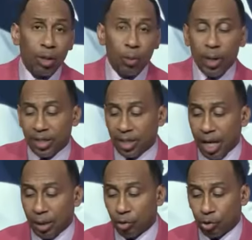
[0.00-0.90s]
went to
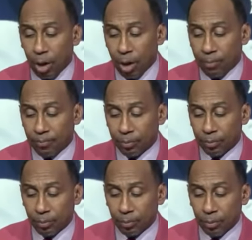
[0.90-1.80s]
Donald Trump,
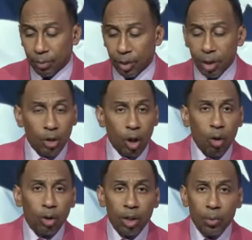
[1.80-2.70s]
the
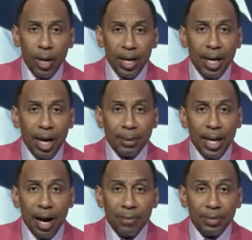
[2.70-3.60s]
only way Kamala
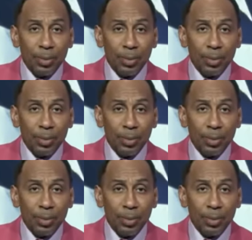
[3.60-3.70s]
Harris